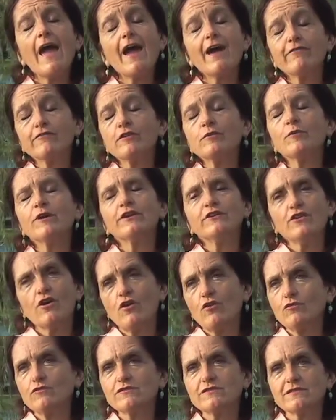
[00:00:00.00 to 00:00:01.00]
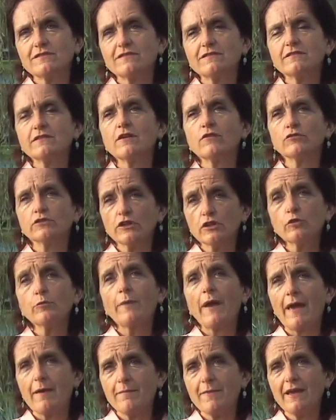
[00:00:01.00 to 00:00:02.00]
Everyone knows they're a little
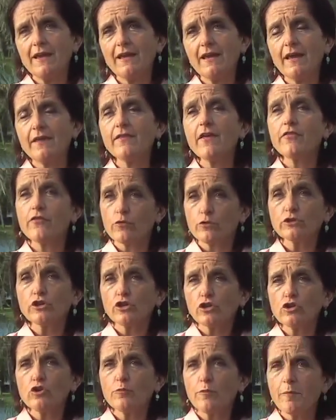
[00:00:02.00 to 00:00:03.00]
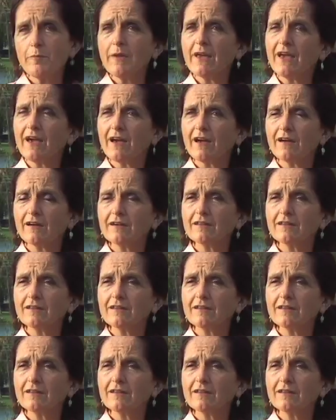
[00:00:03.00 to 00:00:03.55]
baby and that they're a little human being.